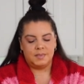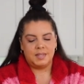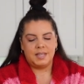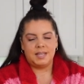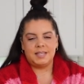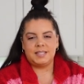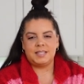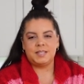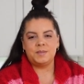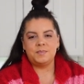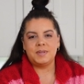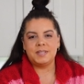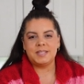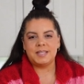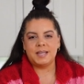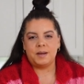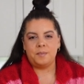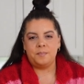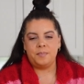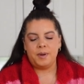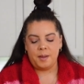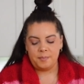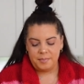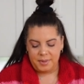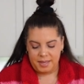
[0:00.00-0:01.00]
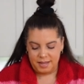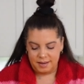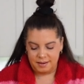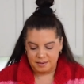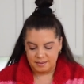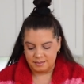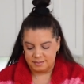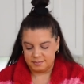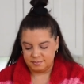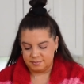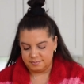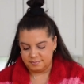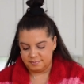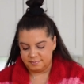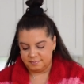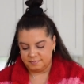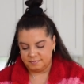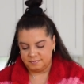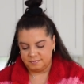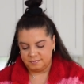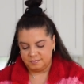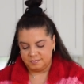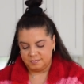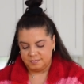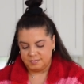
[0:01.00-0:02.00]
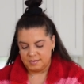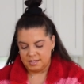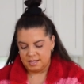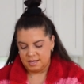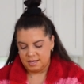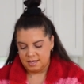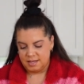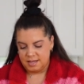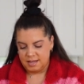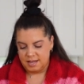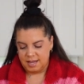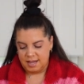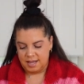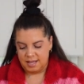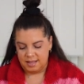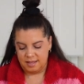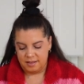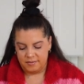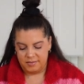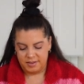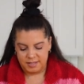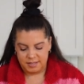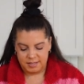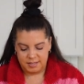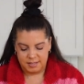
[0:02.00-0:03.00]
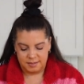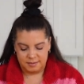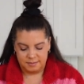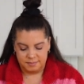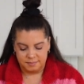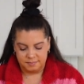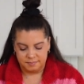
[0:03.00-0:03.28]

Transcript: It smells like a pumpkin. I love it.